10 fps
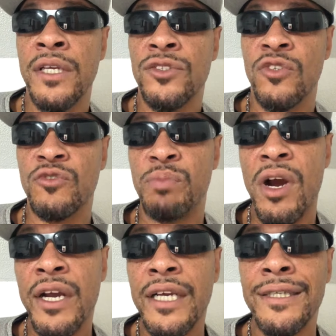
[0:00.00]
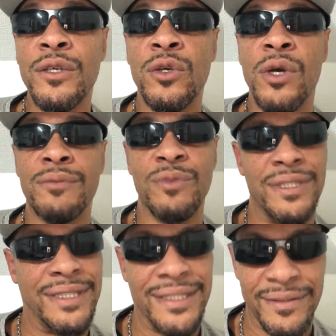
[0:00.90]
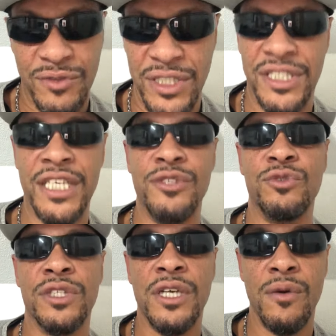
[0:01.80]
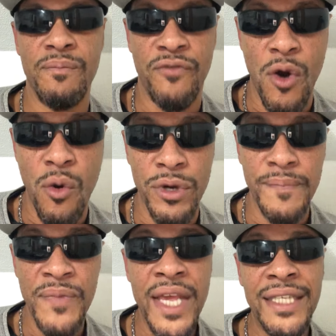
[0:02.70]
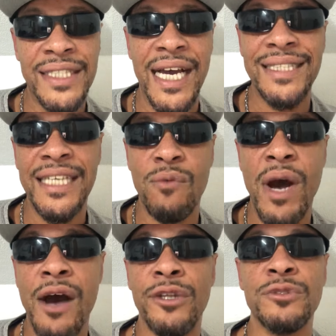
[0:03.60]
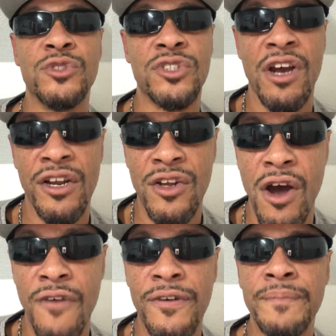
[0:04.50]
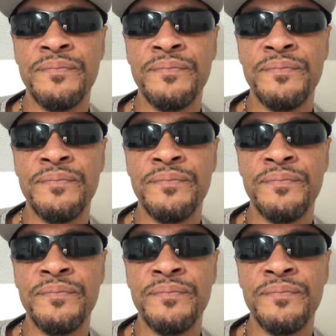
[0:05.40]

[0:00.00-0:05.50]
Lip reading: Joseph Parker was continued to come forward. Deontay Wilder started off.